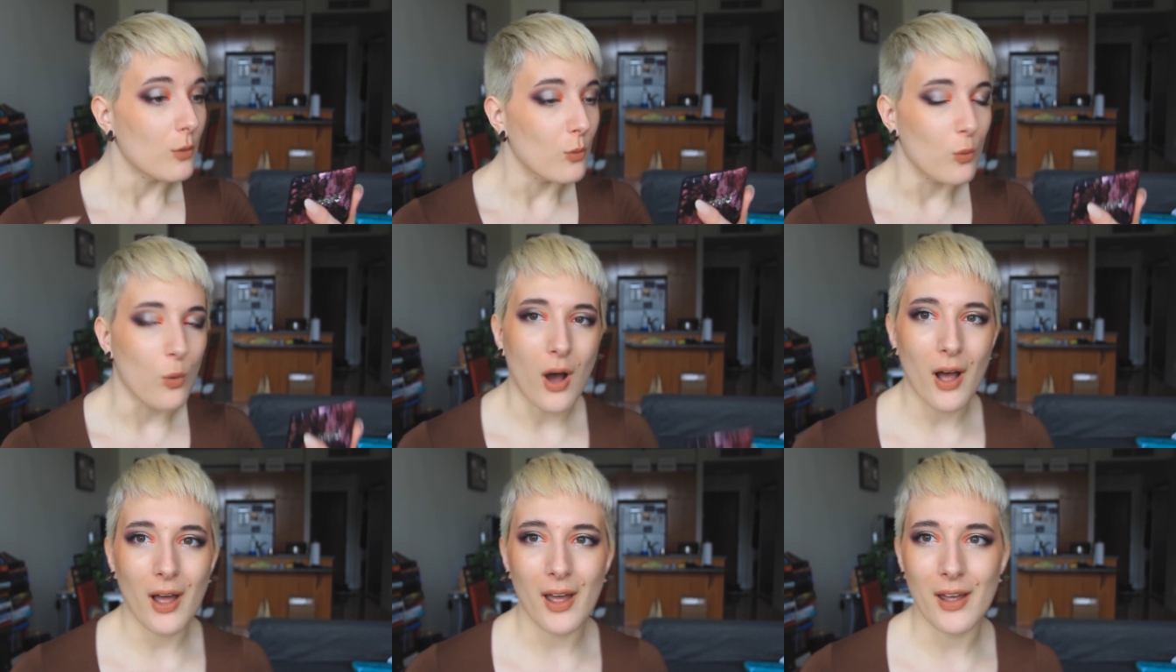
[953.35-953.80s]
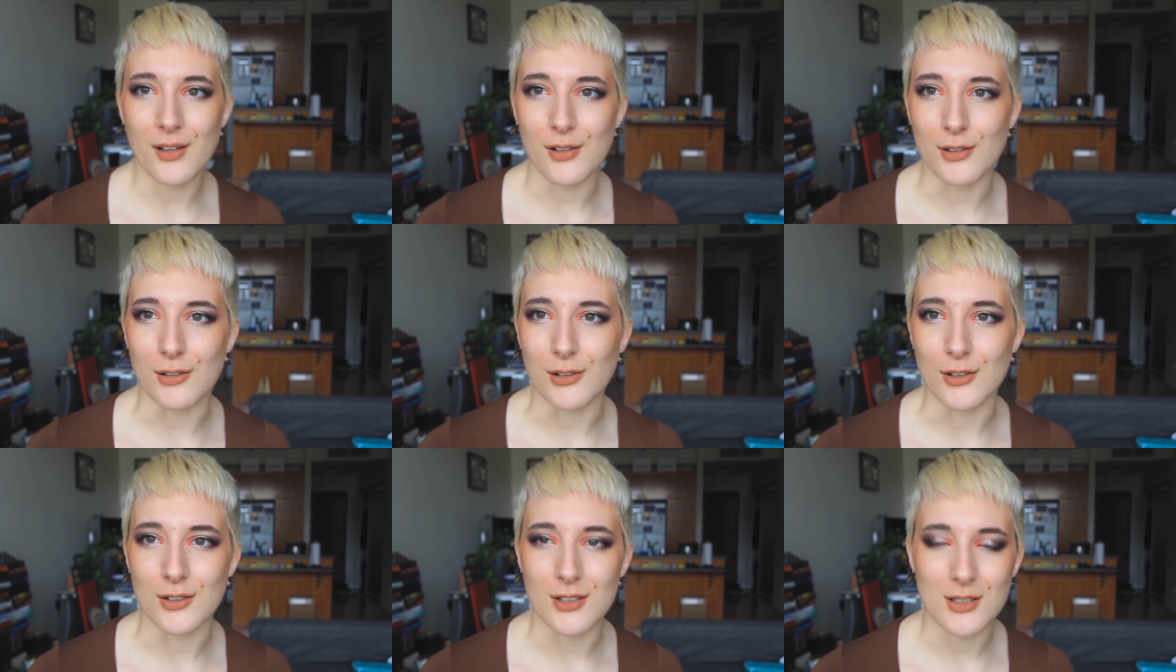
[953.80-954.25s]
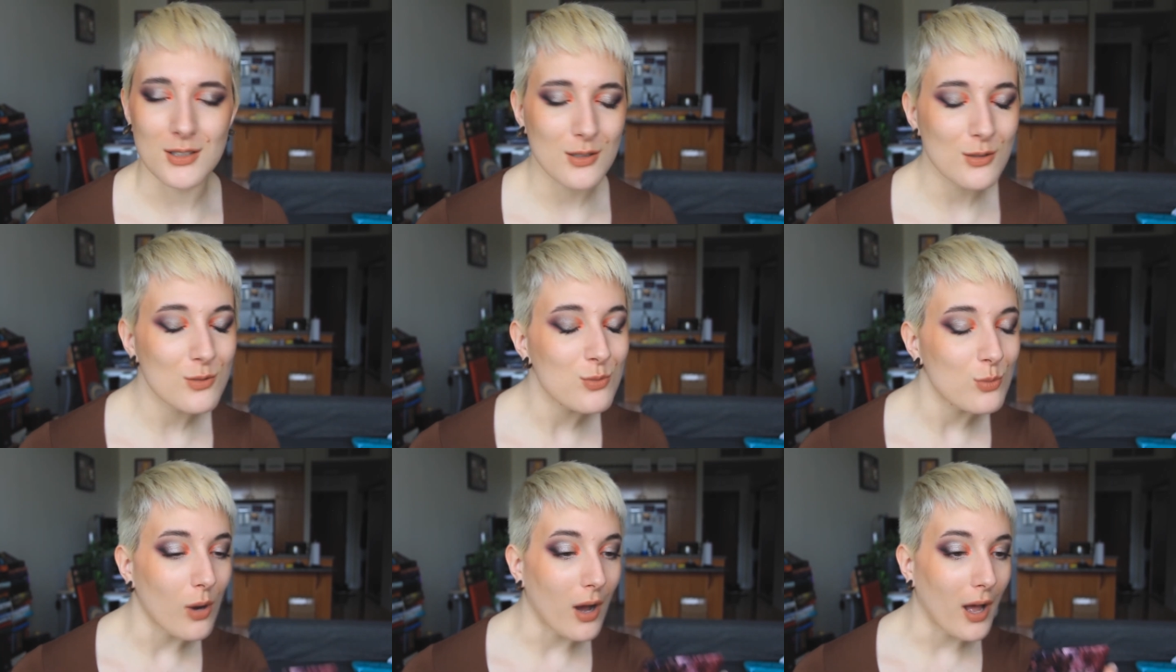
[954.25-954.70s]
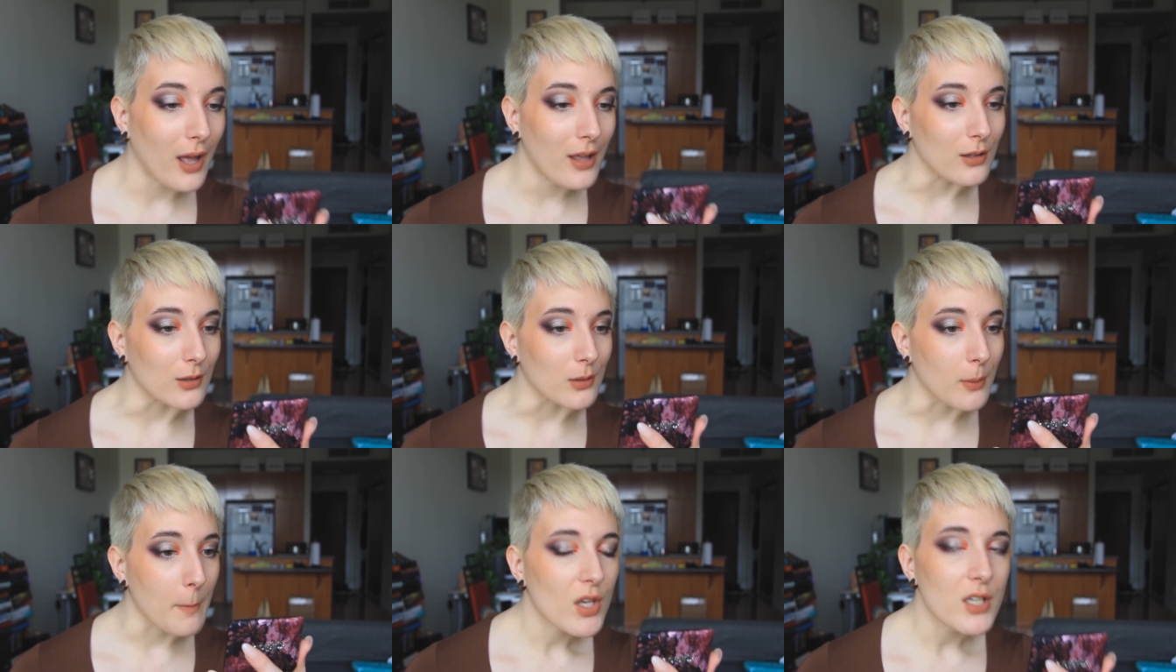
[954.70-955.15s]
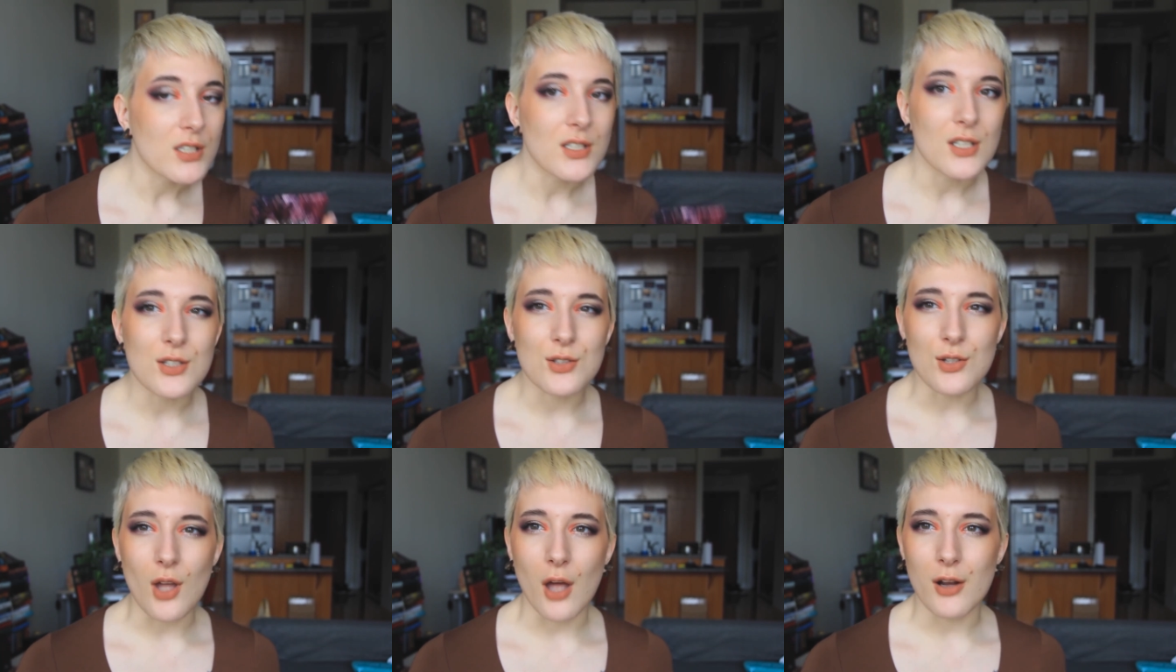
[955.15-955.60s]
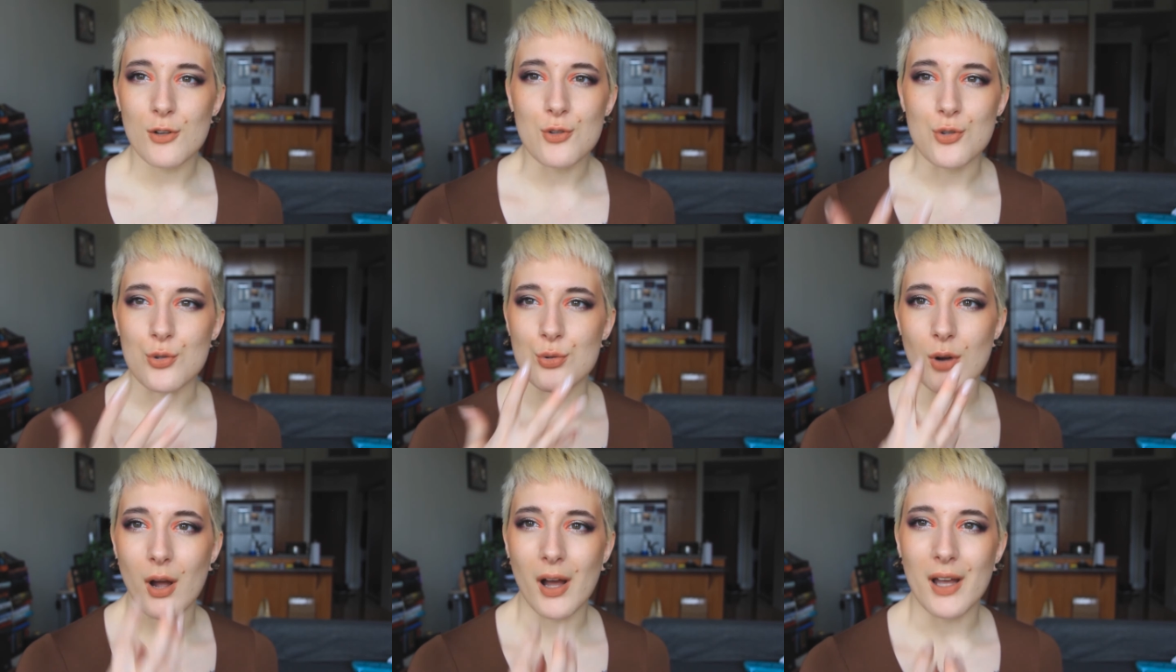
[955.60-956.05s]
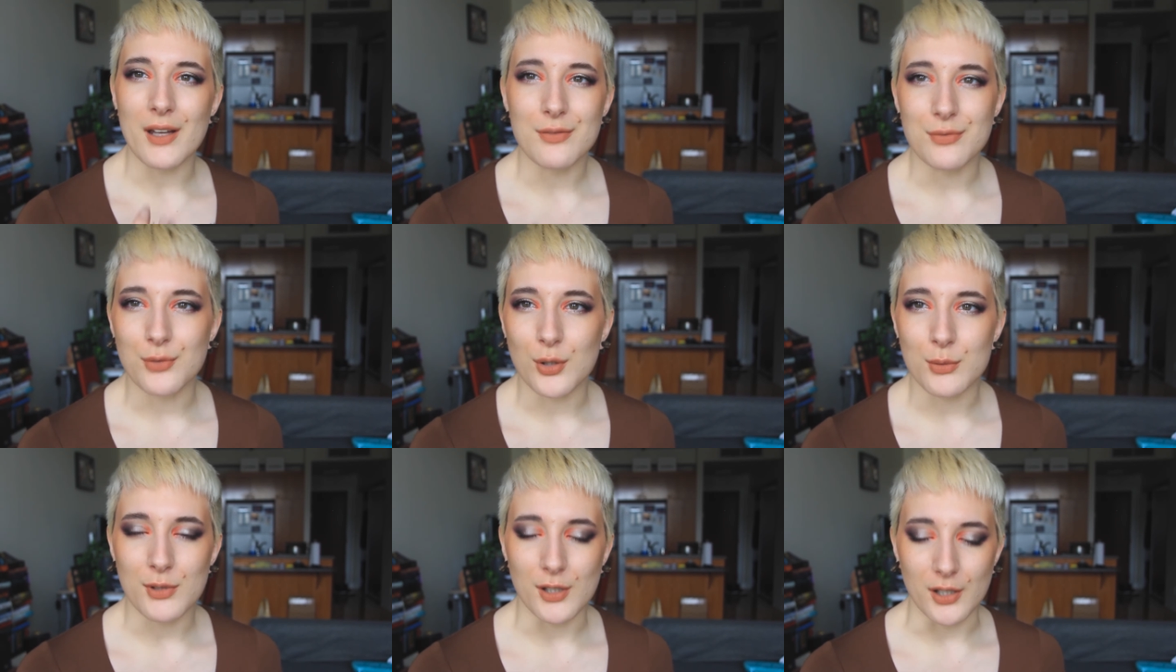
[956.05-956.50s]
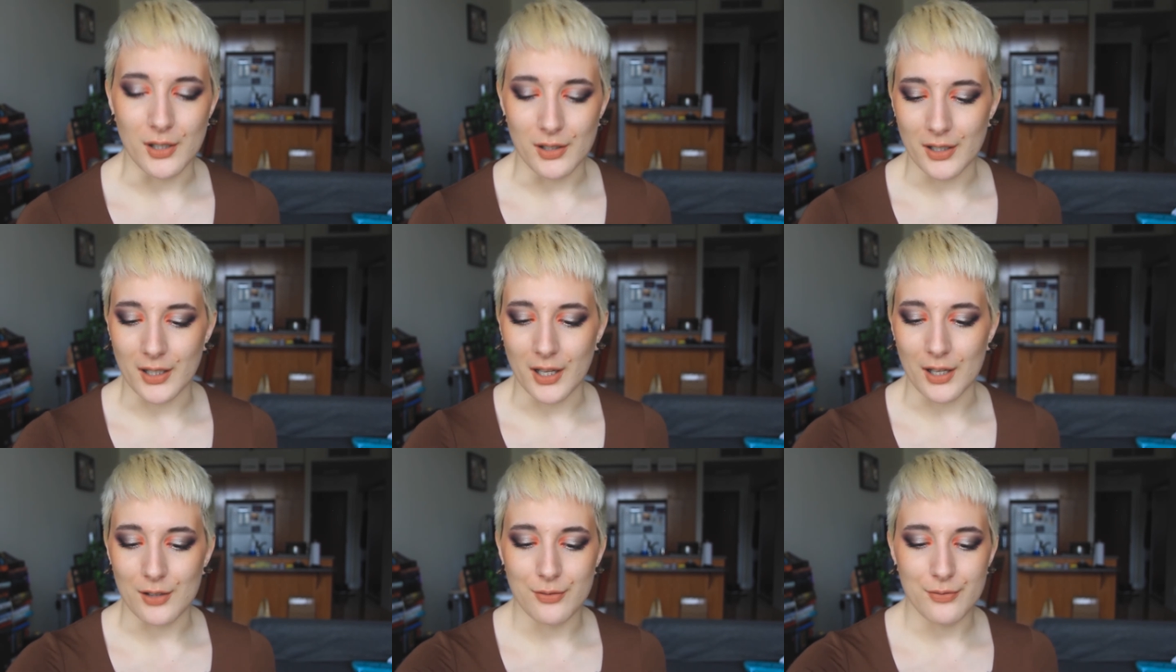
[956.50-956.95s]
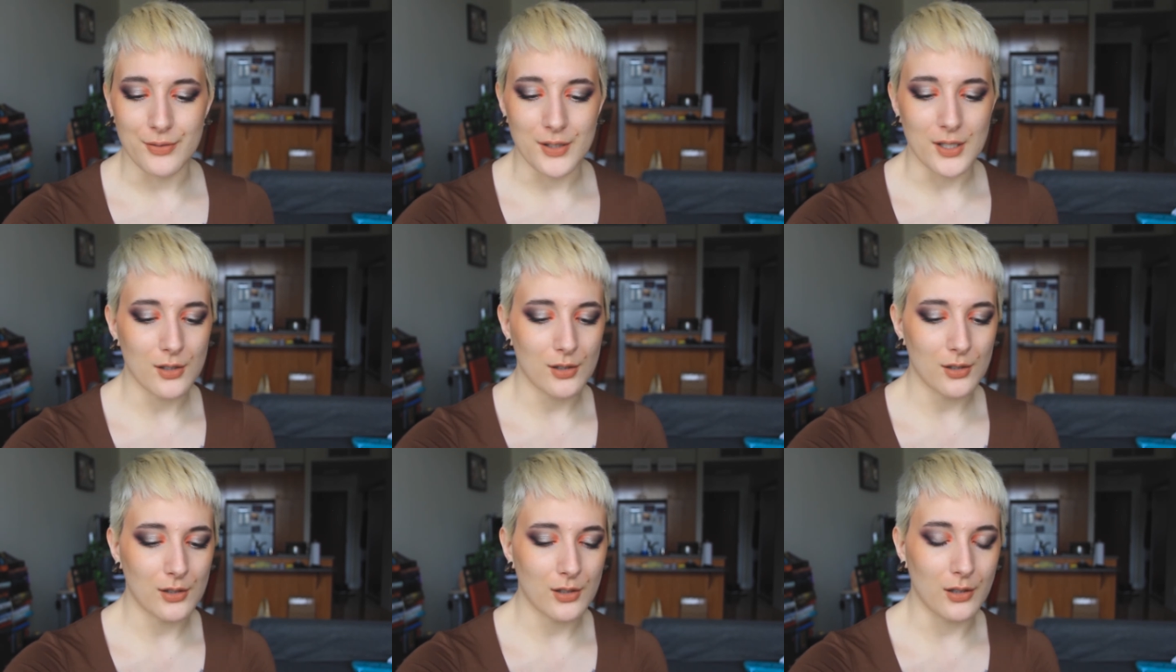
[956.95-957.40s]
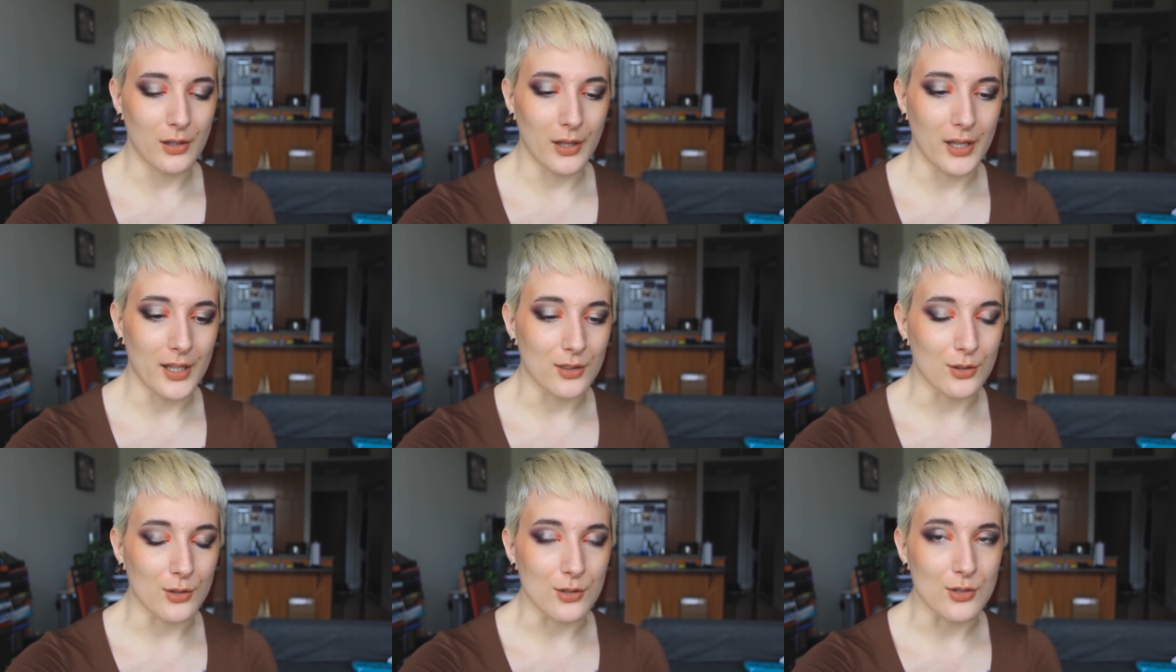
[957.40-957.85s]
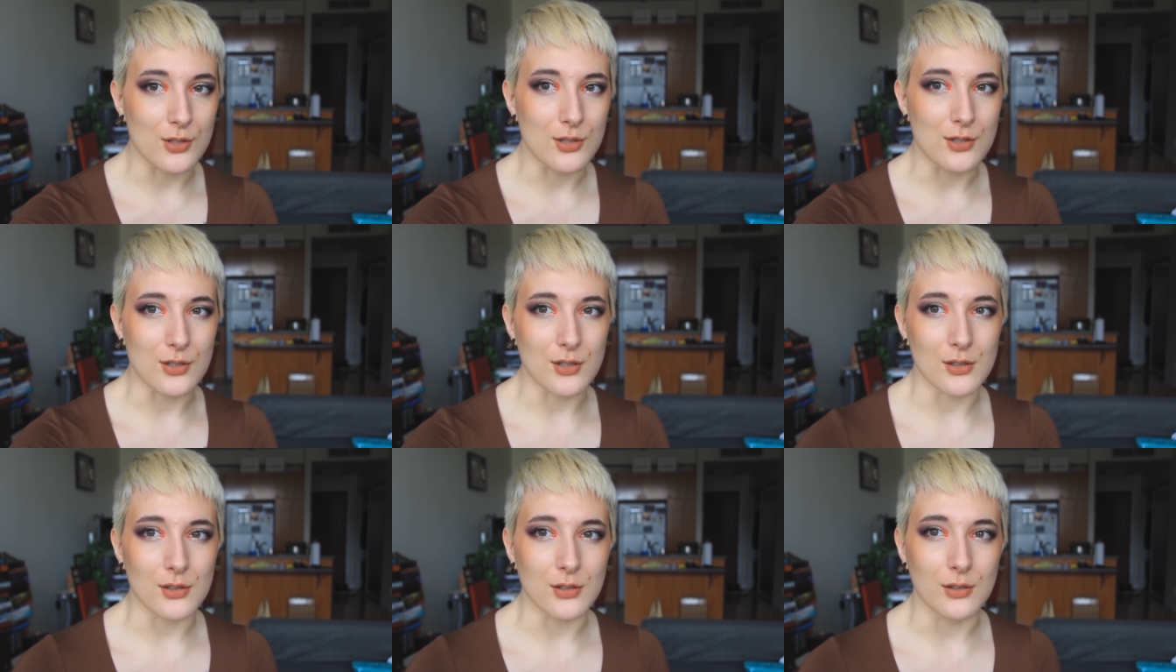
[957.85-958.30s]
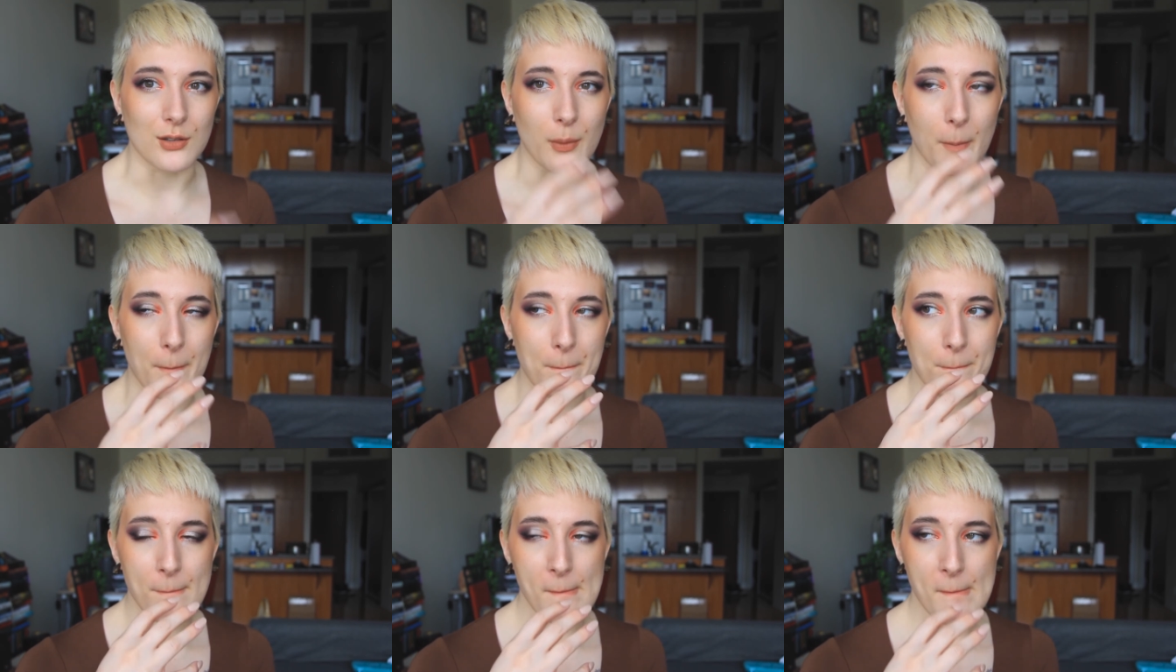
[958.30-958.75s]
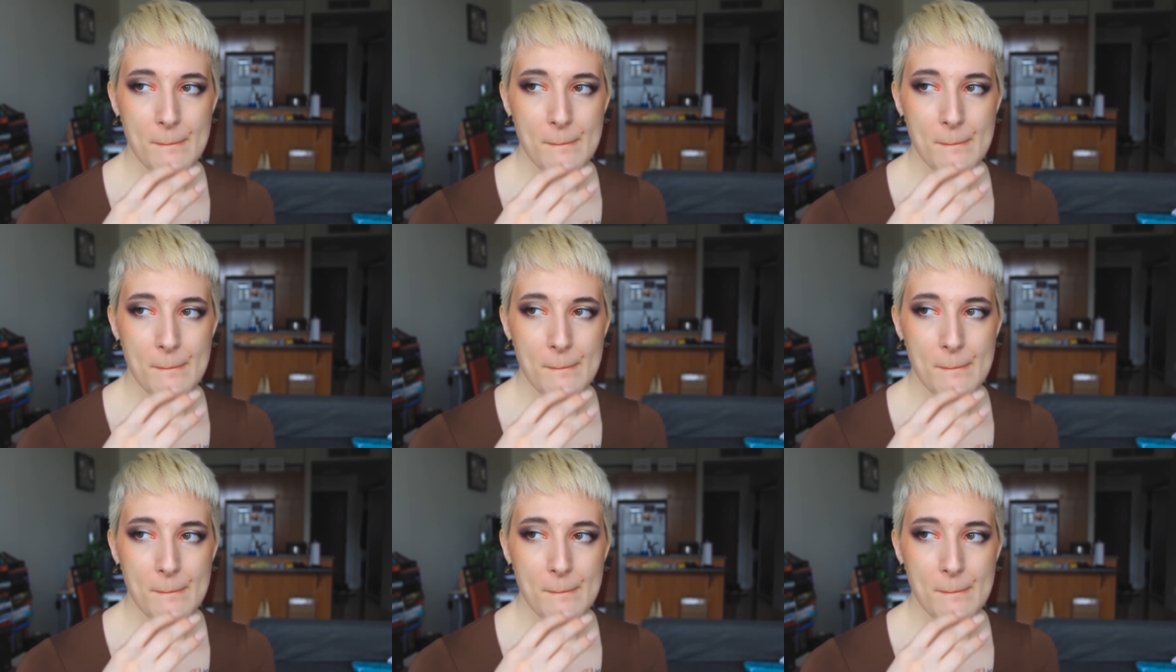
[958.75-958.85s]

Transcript: Wild, this is wild, because it's not a dry formula. Like I feel like there's still